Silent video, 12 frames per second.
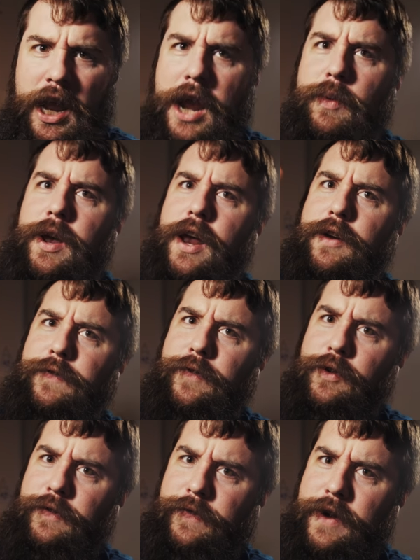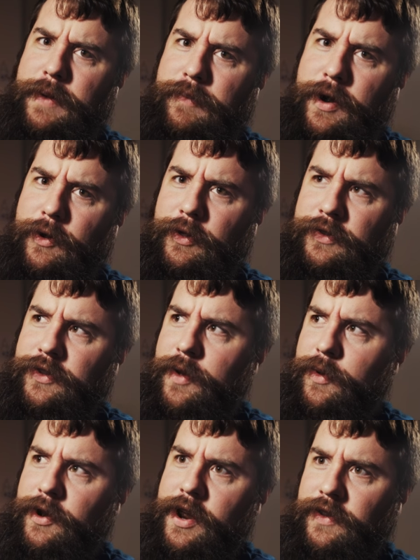like, hey, we got a full frame mirrorless
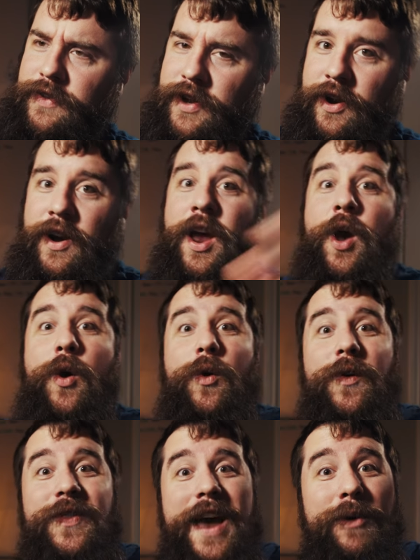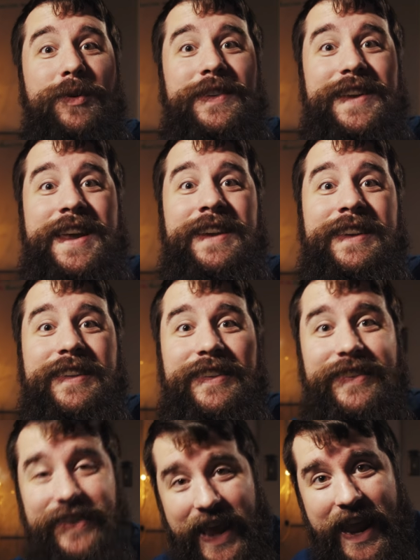coming next year. That was
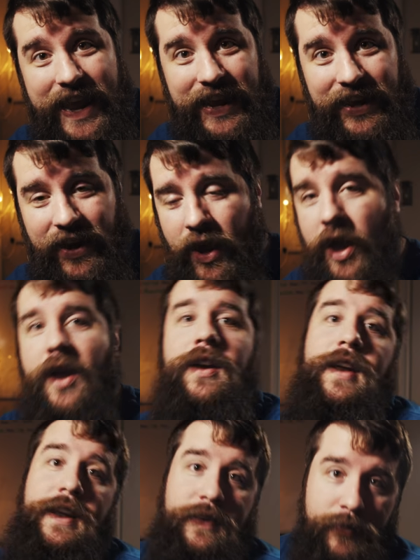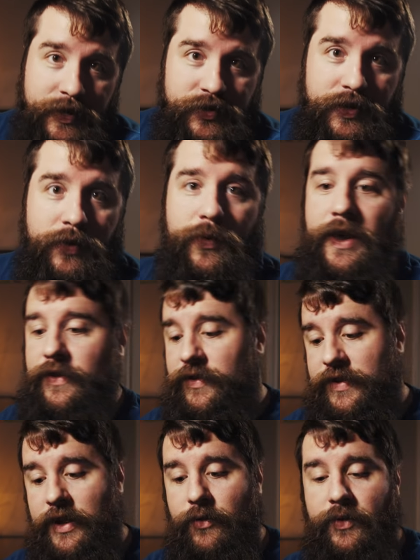insane. Not to mention, we also
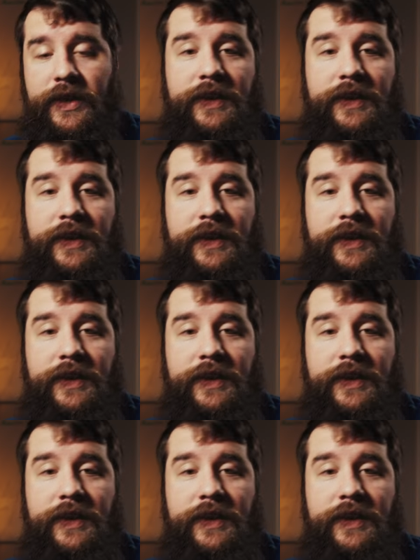saw the